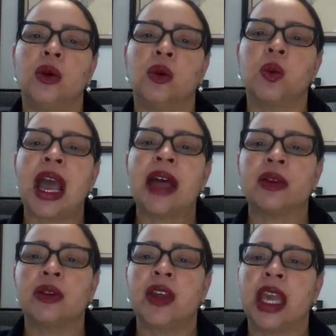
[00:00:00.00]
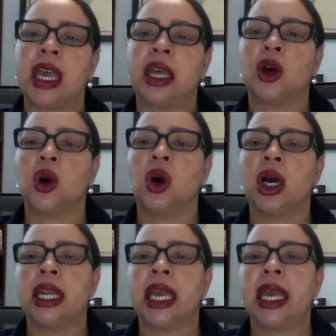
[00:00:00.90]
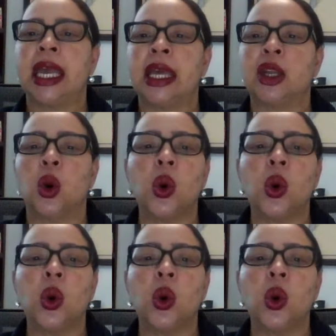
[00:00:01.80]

rather than on an